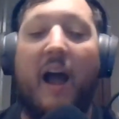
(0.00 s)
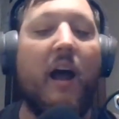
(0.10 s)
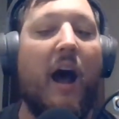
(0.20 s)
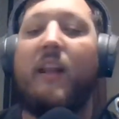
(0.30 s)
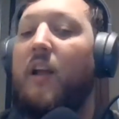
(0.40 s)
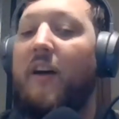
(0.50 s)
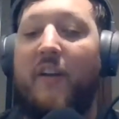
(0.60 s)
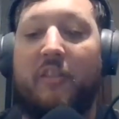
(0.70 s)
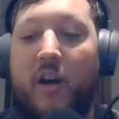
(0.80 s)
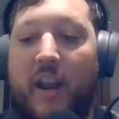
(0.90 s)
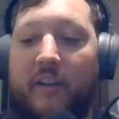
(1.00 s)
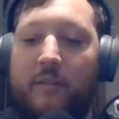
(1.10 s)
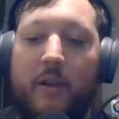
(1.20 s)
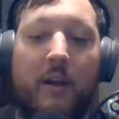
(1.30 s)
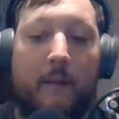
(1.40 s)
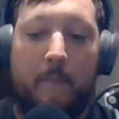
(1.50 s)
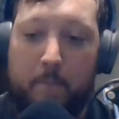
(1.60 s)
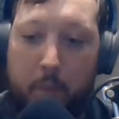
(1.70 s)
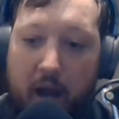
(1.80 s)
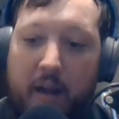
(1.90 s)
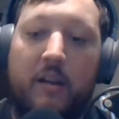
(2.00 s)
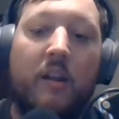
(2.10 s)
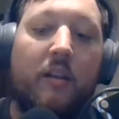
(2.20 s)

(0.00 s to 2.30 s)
I love athletic, but